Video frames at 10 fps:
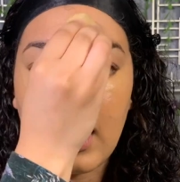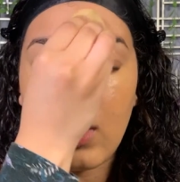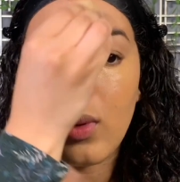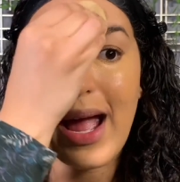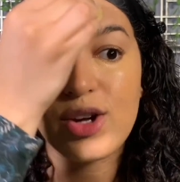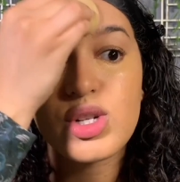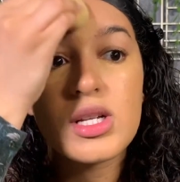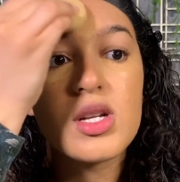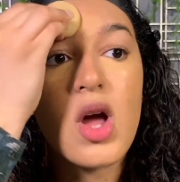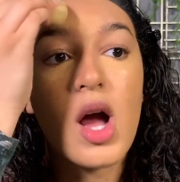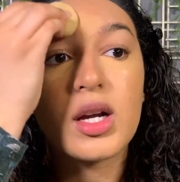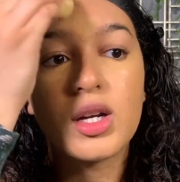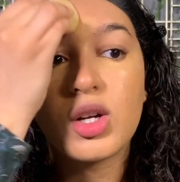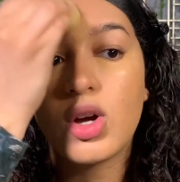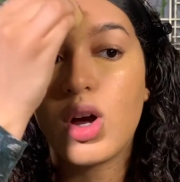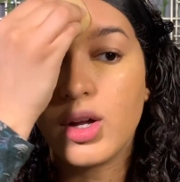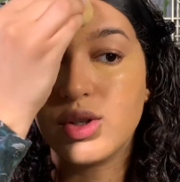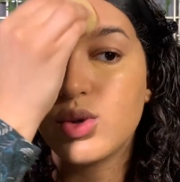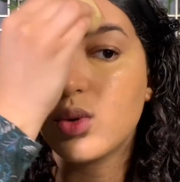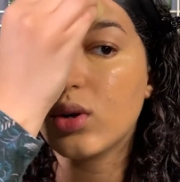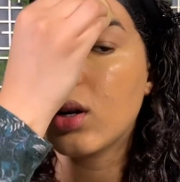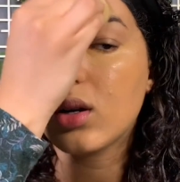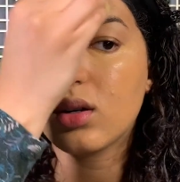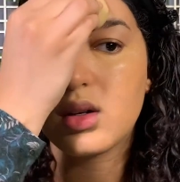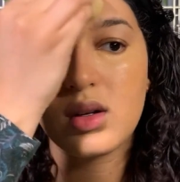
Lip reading: And we're actually not gonna contour